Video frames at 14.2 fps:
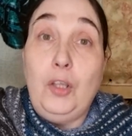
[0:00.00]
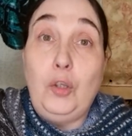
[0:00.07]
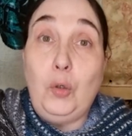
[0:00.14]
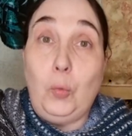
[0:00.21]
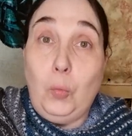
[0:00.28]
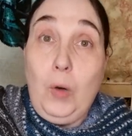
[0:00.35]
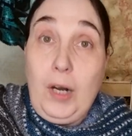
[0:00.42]

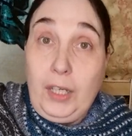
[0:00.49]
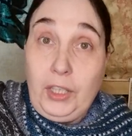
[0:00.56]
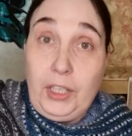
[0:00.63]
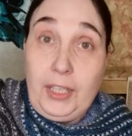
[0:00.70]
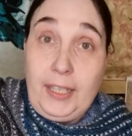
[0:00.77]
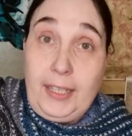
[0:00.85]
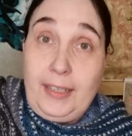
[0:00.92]
to
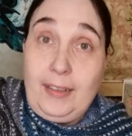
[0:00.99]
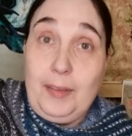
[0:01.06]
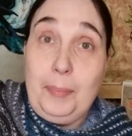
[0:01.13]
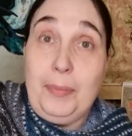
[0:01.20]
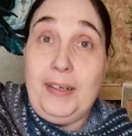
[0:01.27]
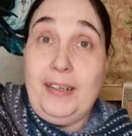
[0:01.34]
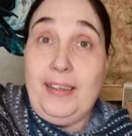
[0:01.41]
wash
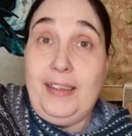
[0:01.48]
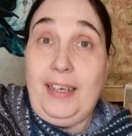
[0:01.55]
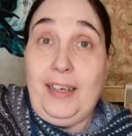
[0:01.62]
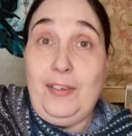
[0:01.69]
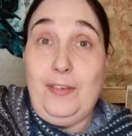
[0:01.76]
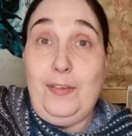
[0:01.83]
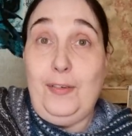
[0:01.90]
it, but
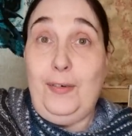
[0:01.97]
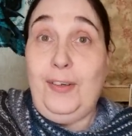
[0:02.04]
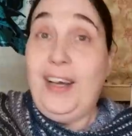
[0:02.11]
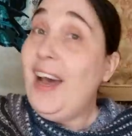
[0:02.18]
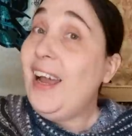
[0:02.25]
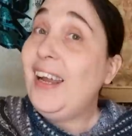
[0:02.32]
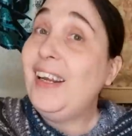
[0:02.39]
thanks to
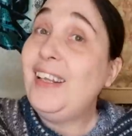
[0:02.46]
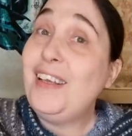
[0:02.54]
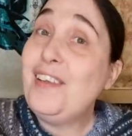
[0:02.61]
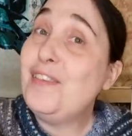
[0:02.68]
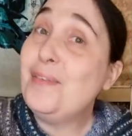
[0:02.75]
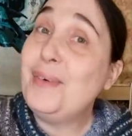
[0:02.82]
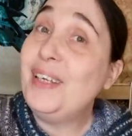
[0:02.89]

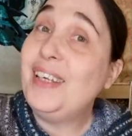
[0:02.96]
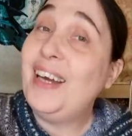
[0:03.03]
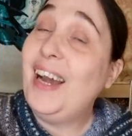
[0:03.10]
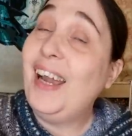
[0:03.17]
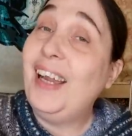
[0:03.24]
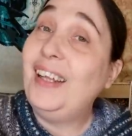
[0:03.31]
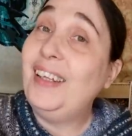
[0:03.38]
Kylie, sweet
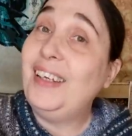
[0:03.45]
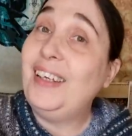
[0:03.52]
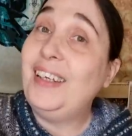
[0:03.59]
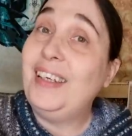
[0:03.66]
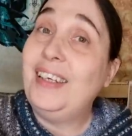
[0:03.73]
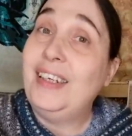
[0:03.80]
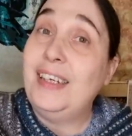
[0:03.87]

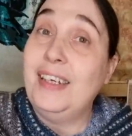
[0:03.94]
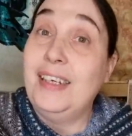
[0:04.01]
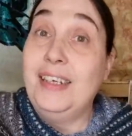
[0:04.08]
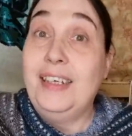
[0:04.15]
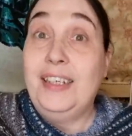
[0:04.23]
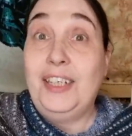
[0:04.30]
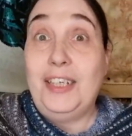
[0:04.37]
Kylie,
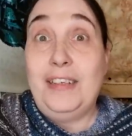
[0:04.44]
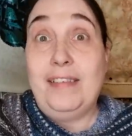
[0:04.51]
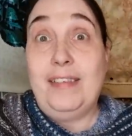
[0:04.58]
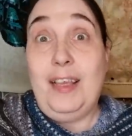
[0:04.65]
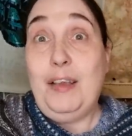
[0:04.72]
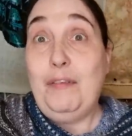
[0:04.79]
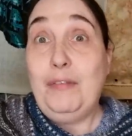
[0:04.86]
she
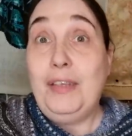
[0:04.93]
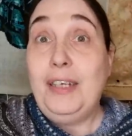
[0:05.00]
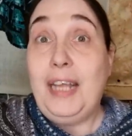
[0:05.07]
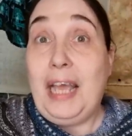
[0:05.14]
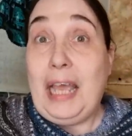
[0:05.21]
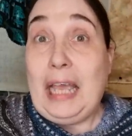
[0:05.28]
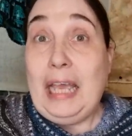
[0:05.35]
saved the
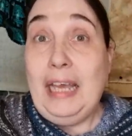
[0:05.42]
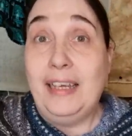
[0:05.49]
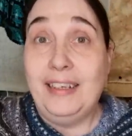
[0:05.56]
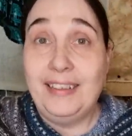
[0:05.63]
day.